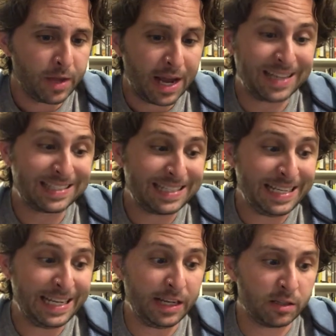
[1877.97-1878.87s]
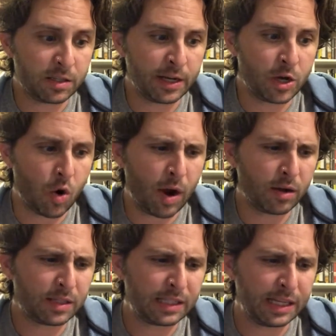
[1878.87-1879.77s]
As teens, they'd go out
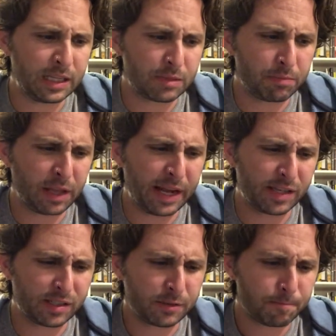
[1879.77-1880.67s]
and see this place.